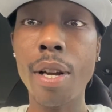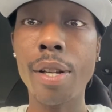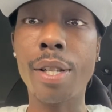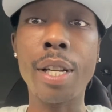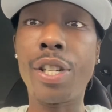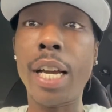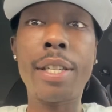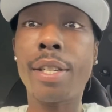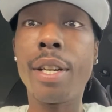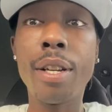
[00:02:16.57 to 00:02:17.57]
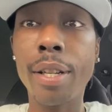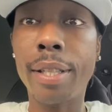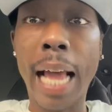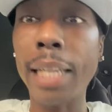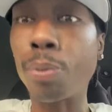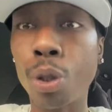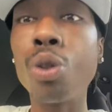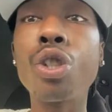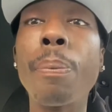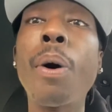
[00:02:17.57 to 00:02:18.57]
to just that's what you're
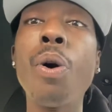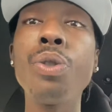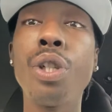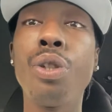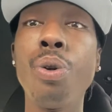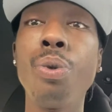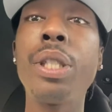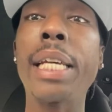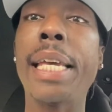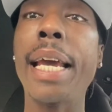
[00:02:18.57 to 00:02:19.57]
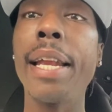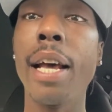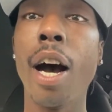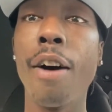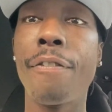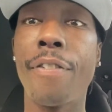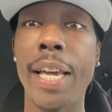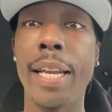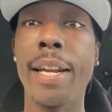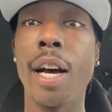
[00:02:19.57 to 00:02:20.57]
supposed to do to get a
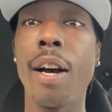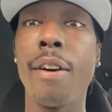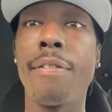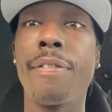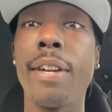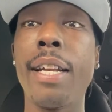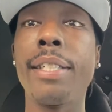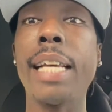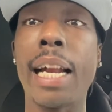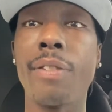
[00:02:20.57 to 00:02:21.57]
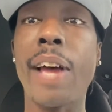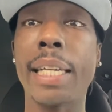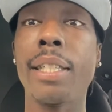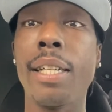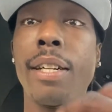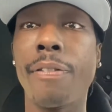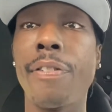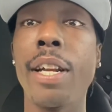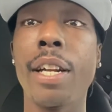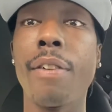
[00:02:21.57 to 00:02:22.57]
feeling of satisfaction and a
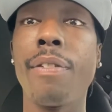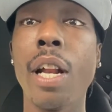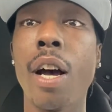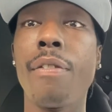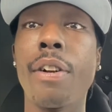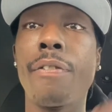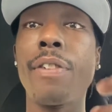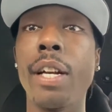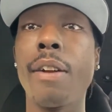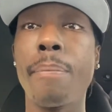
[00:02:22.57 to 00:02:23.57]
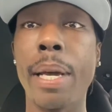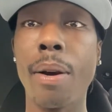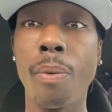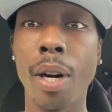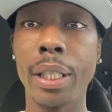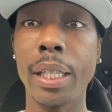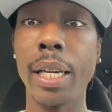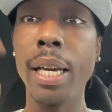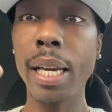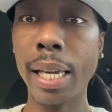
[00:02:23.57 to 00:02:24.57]
feeling of love and a feeling of being wanted.
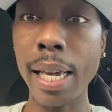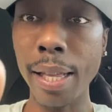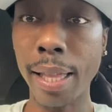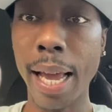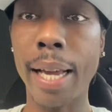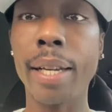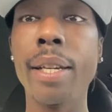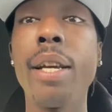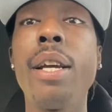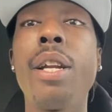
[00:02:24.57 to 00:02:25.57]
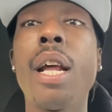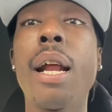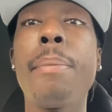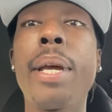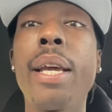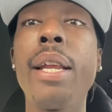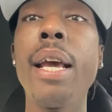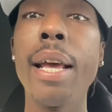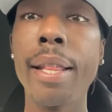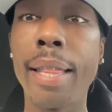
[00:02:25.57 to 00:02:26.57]
Key thing. You know what I mean?
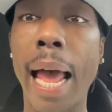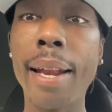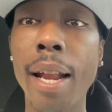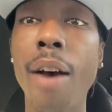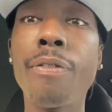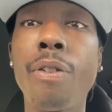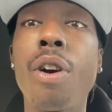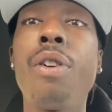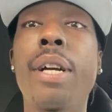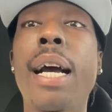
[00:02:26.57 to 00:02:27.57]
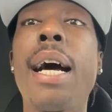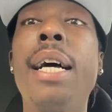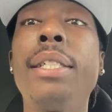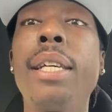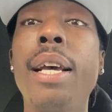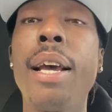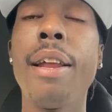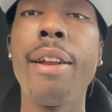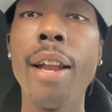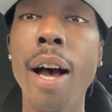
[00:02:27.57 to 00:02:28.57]
That love word, guys.
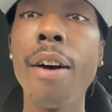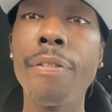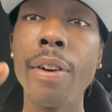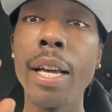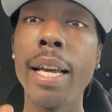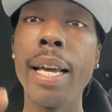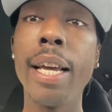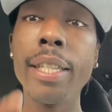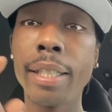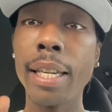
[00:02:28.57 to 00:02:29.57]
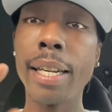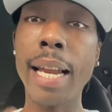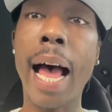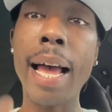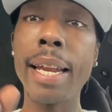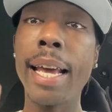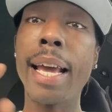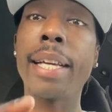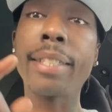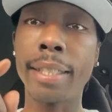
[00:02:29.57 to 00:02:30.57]
Love is not
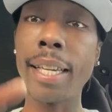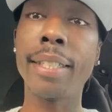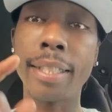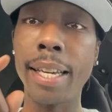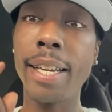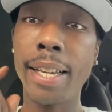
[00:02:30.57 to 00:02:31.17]
existent.